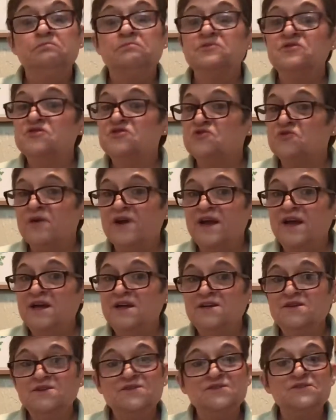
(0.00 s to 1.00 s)

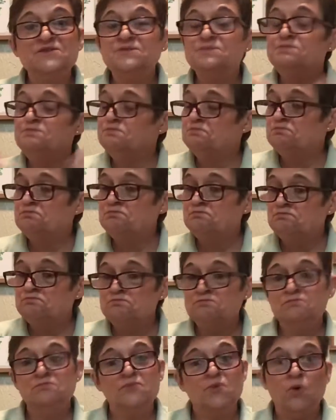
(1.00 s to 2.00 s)
strings
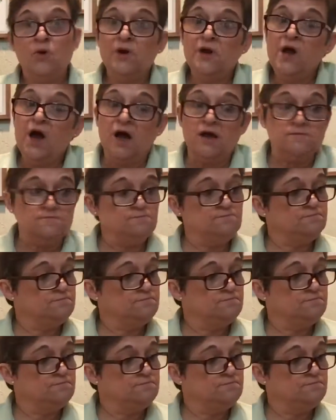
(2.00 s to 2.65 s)
or not.